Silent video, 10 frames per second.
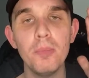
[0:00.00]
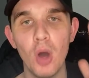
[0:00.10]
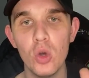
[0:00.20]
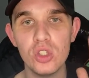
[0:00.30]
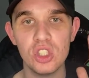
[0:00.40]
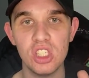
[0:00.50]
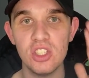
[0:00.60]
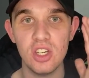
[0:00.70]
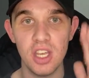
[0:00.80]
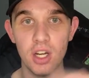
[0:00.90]

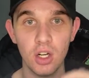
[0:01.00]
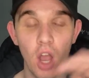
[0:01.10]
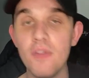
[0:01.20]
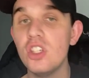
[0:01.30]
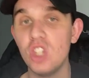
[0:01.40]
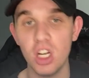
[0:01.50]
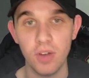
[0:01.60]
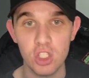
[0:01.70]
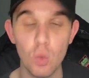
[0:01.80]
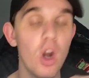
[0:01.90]
postseason hitter of his
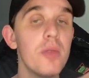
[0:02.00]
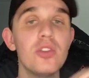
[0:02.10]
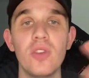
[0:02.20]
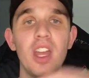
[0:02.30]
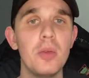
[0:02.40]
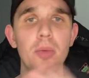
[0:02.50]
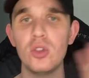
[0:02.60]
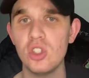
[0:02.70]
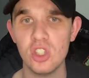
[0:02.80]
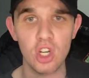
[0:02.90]
generation, one of the most valuable
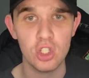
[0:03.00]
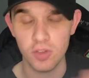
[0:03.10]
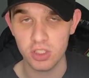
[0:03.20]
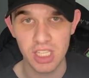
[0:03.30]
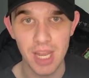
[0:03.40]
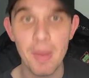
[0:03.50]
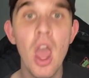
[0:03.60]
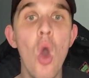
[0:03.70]
postseason hitters of all time,